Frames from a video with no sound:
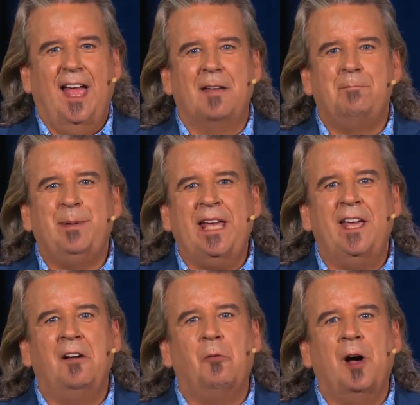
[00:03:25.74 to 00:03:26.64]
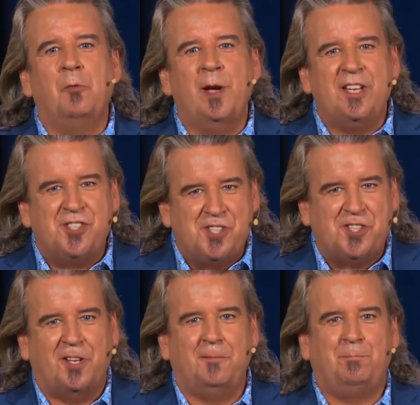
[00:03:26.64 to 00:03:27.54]
and be what we
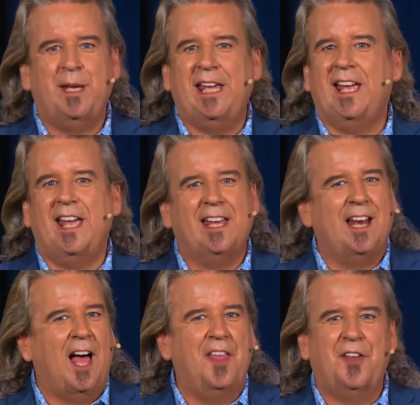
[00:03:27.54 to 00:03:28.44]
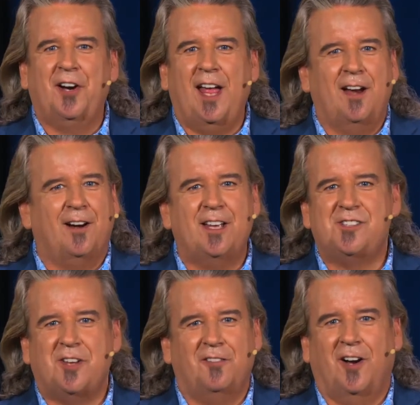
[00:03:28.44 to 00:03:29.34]
should be in other
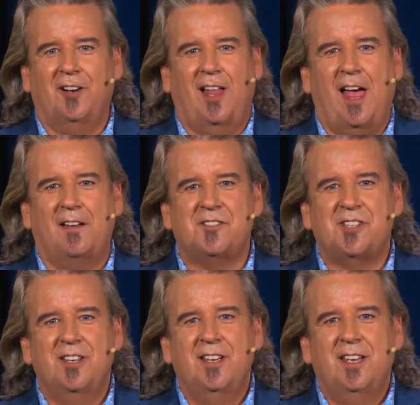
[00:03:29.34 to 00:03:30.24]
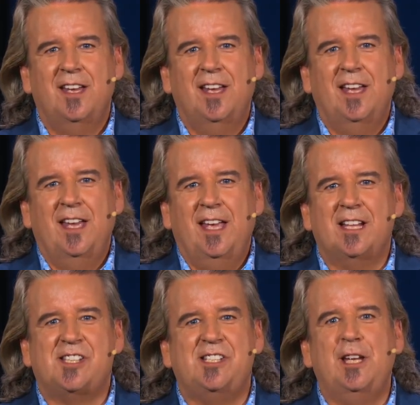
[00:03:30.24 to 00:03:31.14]
areas of our lives.
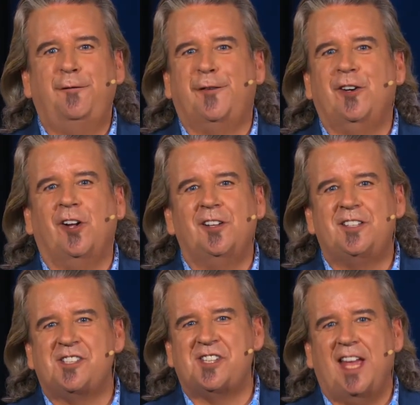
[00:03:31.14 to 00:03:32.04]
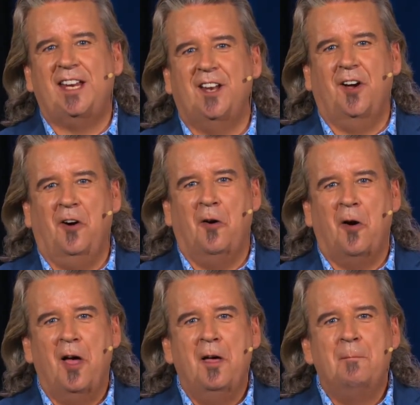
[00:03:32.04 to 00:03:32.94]
It's difficult to say
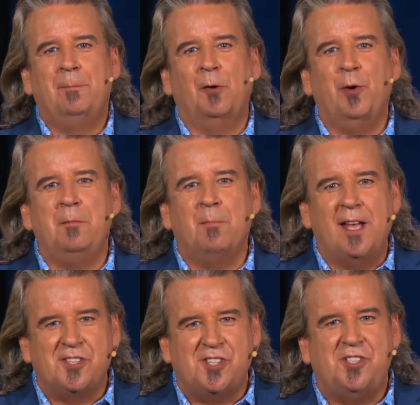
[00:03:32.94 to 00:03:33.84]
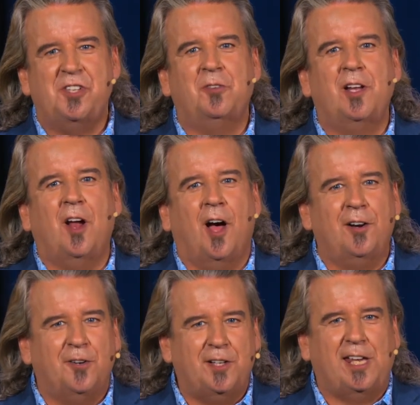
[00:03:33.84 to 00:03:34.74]
no, but we must do it
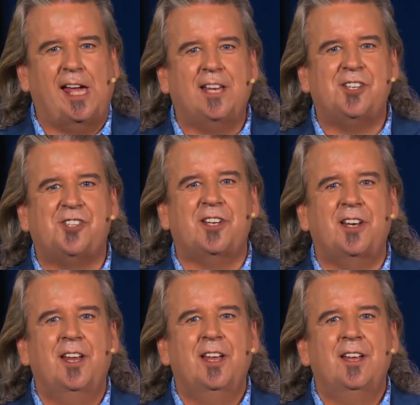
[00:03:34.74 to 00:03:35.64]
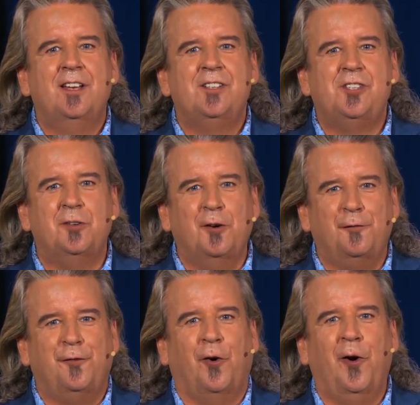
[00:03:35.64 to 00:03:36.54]
on occasion to
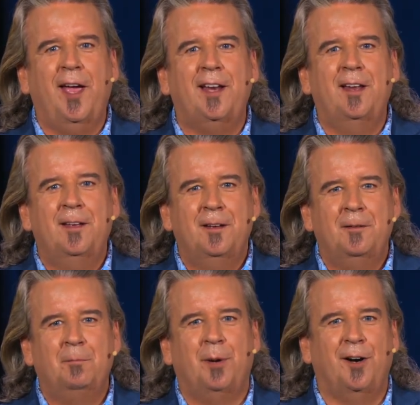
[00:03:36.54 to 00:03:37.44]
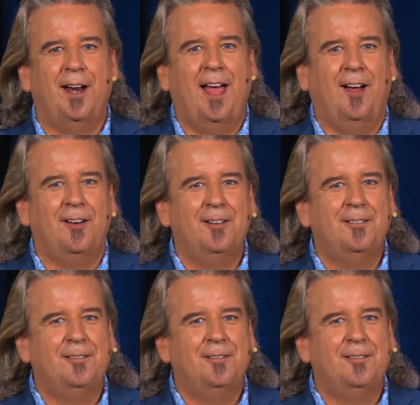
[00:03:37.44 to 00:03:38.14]
avoid burnout.